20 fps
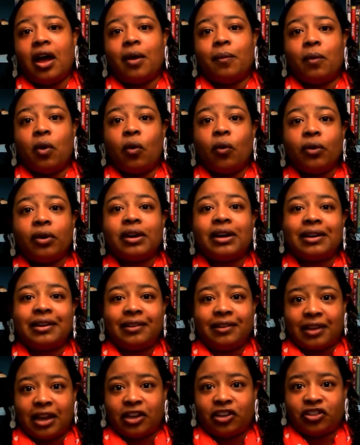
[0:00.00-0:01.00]

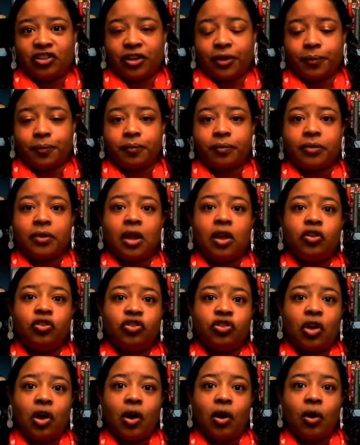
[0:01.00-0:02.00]
organization.
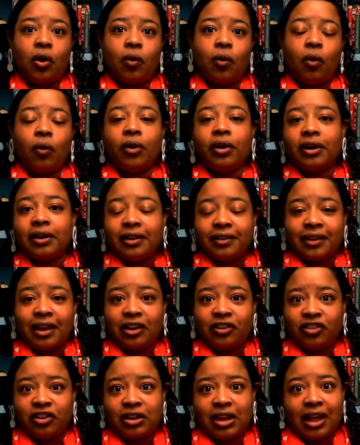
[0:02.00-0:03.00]
So
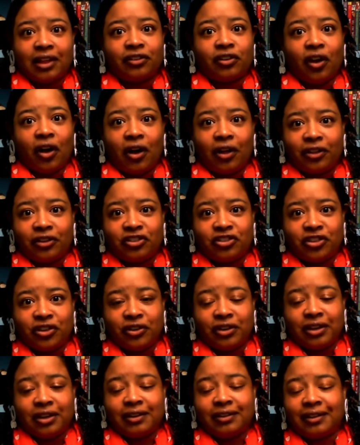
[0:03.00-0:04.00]
organization as college
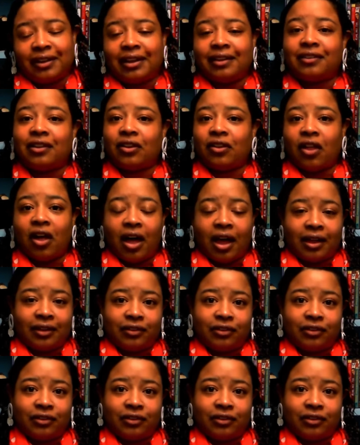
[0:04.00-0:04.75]
students is a lot.